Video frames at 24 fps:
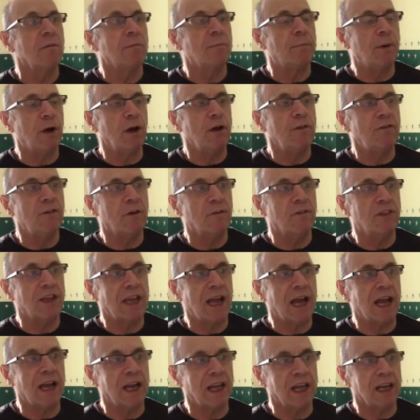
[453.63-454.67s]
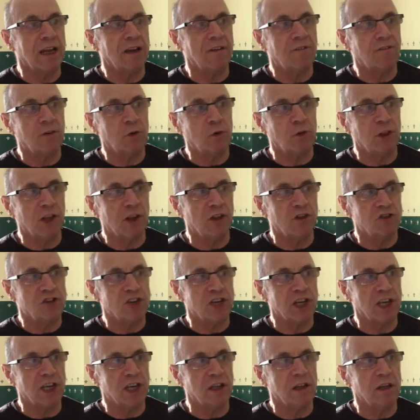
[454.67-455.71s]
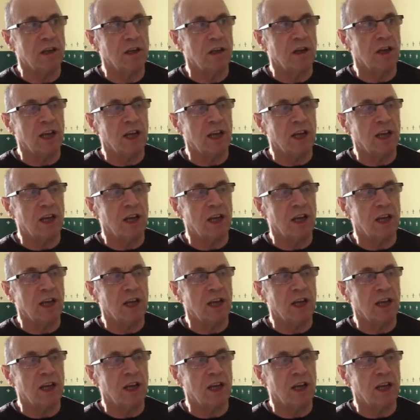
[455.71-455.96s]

both of the allele for this gene